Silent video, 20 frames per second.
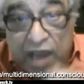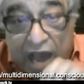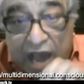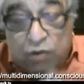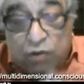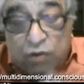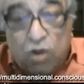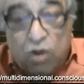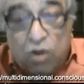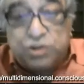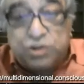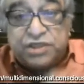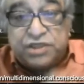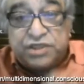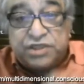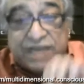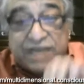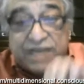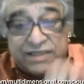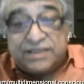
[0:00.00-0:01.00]
are
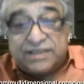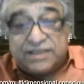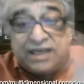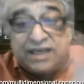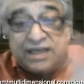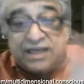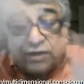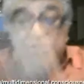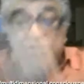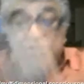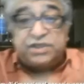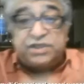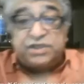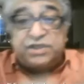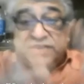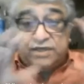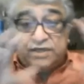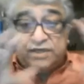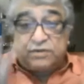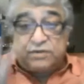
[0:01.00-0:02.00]
conscious, as it
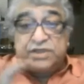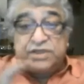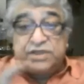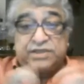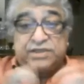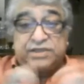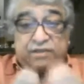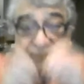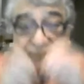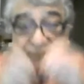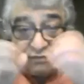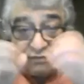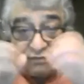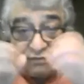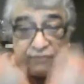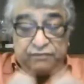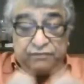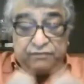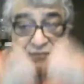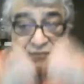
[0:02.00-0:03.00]
increases, increases our
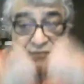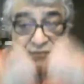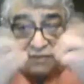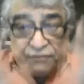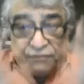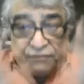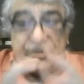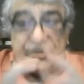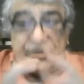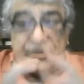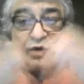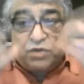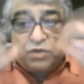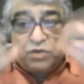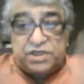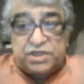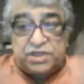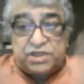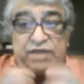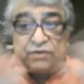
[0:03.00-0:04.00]

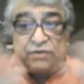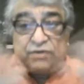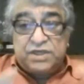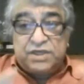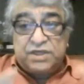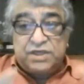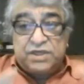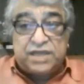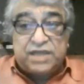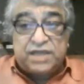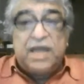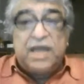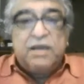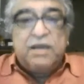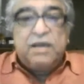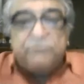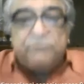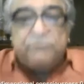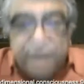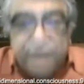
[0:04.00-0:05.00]
frequency, increases.
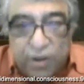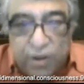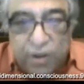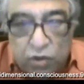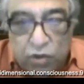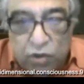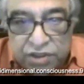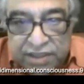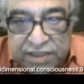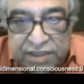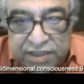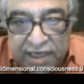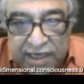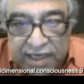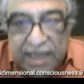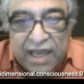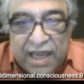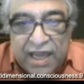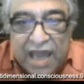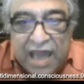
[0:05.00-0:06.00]
Frequency
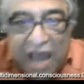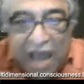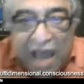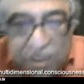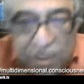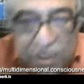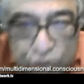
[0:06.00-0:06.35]
has